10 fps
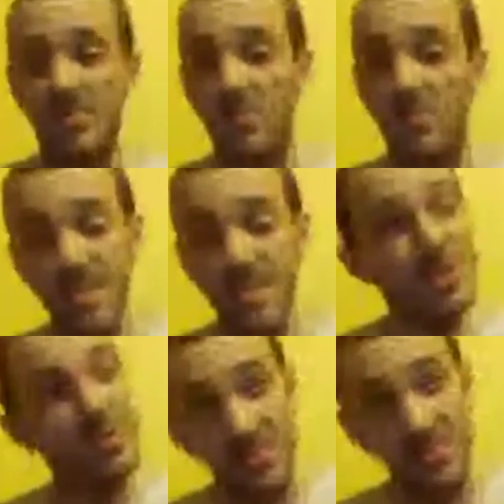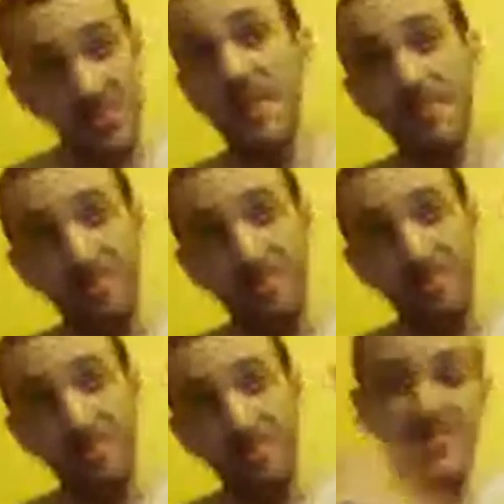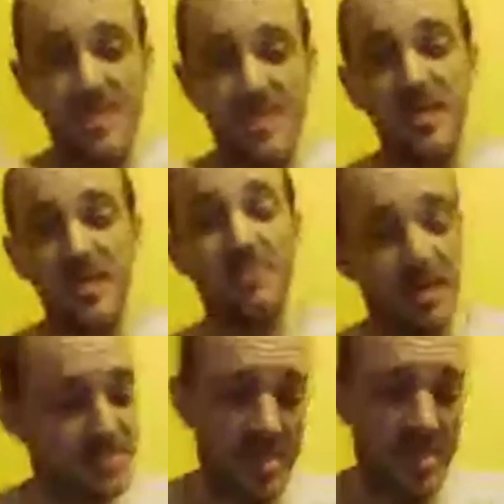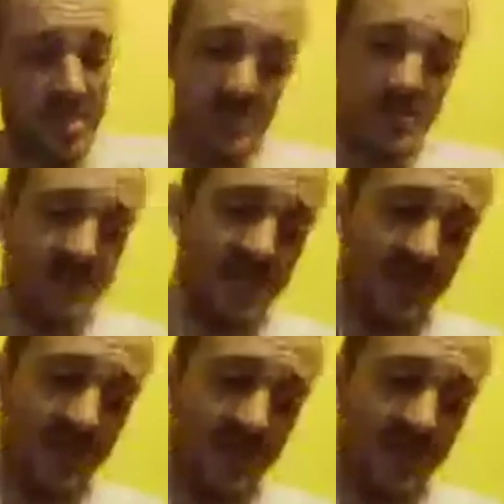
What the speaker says: Flora said, "You keep your shit up. I'm sending stuff to